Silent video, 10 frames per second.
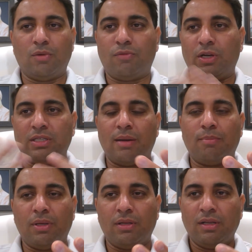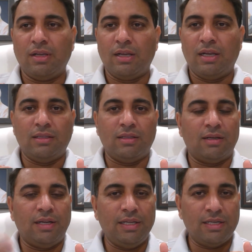for example, in
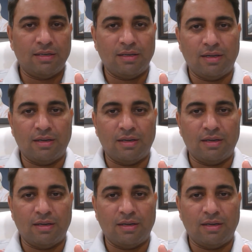the Indian